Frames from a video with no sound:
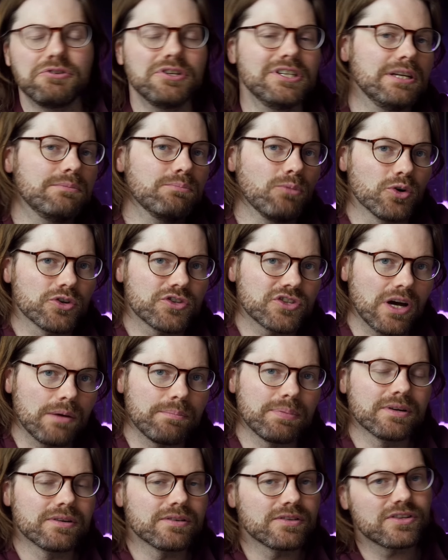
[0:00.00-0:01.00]
you need more
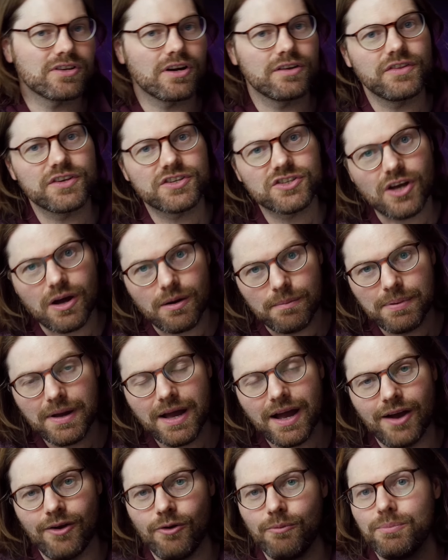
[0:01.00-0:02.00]
sub, turn the sub
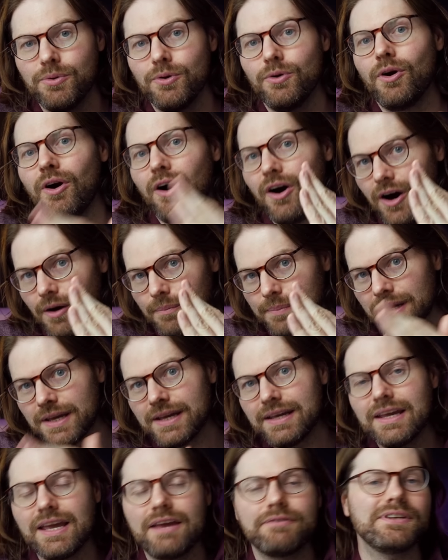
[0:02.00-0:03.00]
output up.
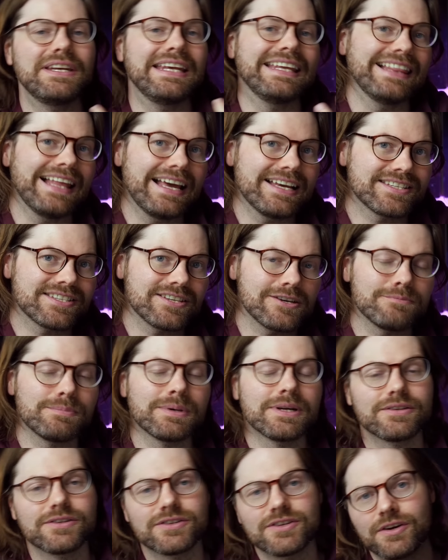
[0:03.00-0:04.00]
If you need less sub,
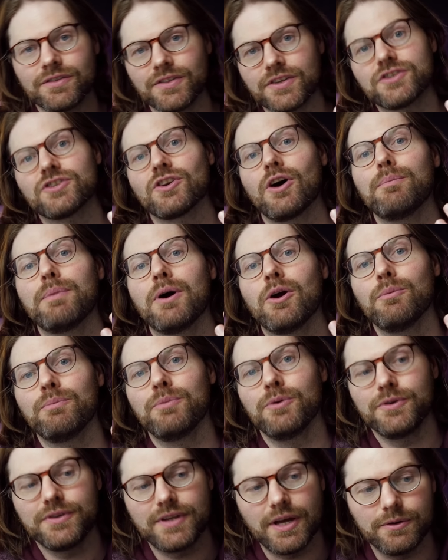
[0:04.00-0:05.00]
turn the sub
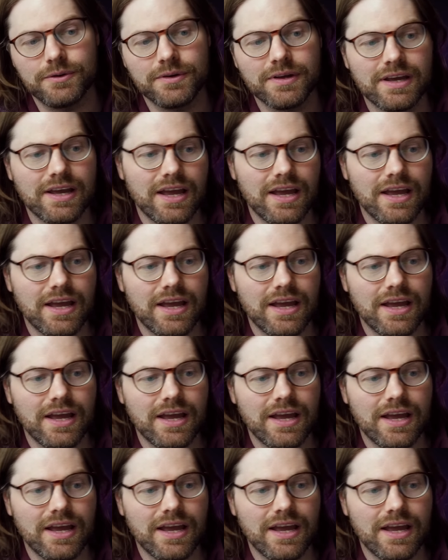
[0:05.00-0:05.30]
output down.